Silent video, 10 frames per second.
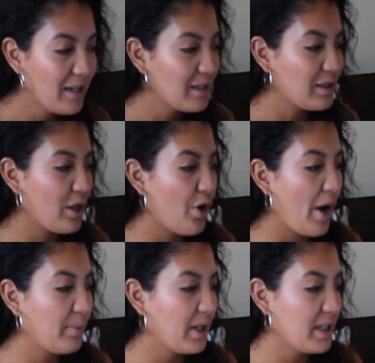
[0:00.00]
So
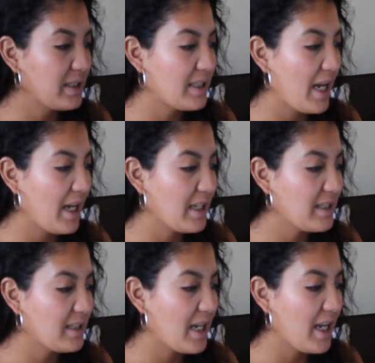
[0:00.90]
I'm gonna say it
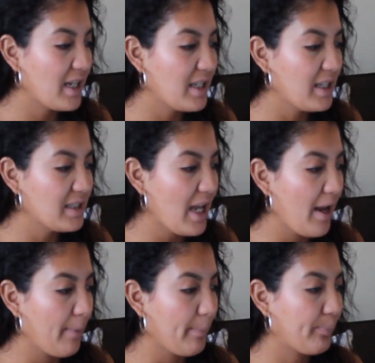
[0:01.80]
stayed the
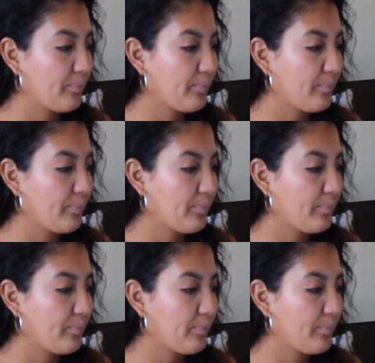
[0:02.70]
same.